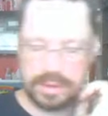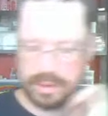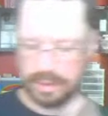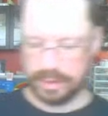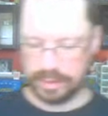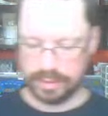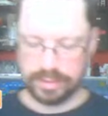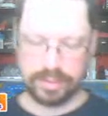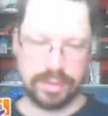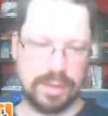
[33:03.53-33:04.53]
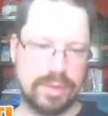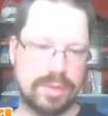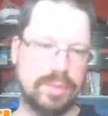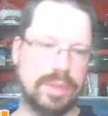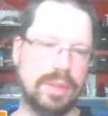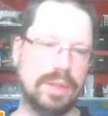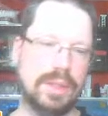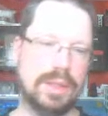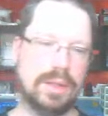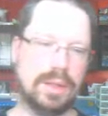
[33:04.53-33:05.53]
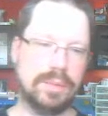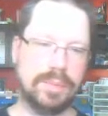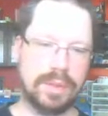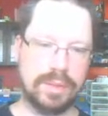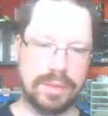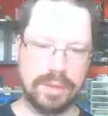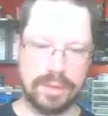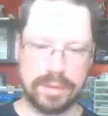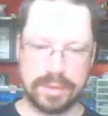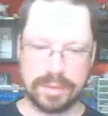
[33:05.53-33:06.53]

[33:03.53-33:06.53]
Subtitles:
And the door needs to be a lot bigger than this.